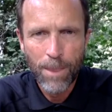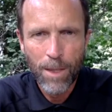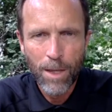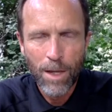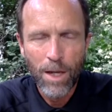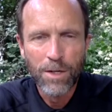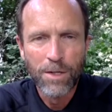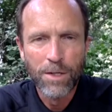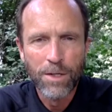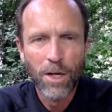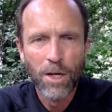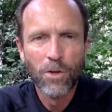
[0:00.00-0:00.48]

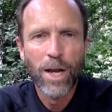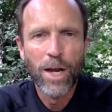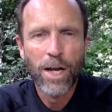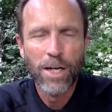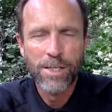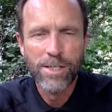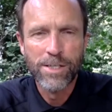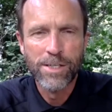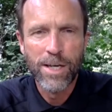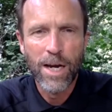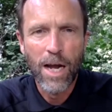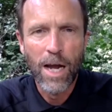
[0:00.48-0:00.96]
Until
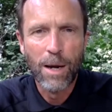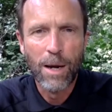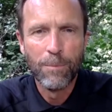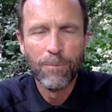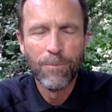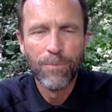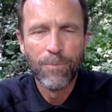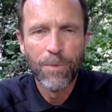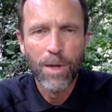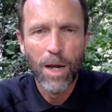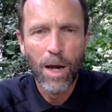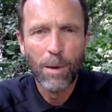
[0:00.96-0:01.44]
next
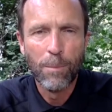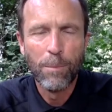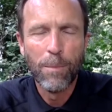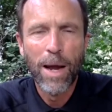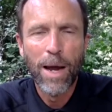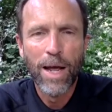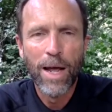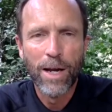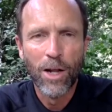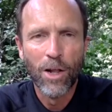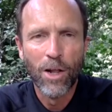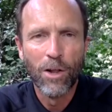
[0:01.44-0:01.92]
time, I'm
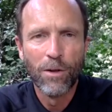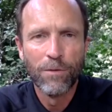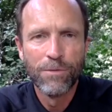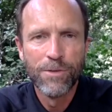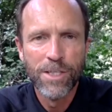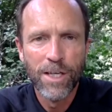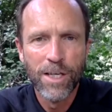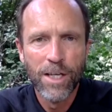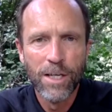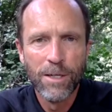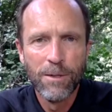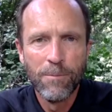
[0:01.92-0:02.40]
Matt
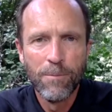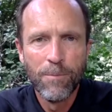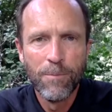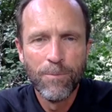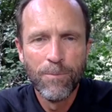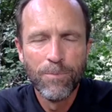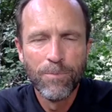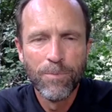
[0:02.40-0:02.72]
Ellefson.